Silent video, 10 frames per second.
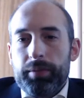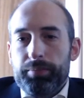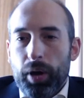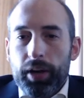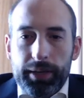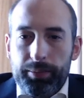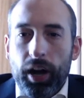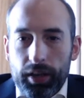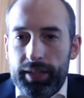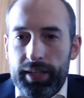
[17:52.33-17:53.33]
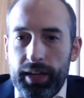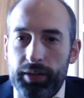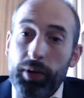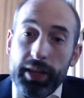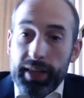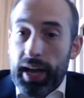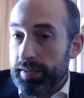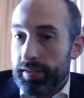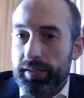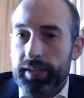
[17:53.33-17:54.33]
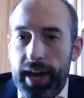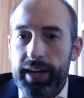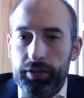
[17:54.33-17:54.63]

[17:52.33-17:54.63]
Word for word: body politic, whether that's the state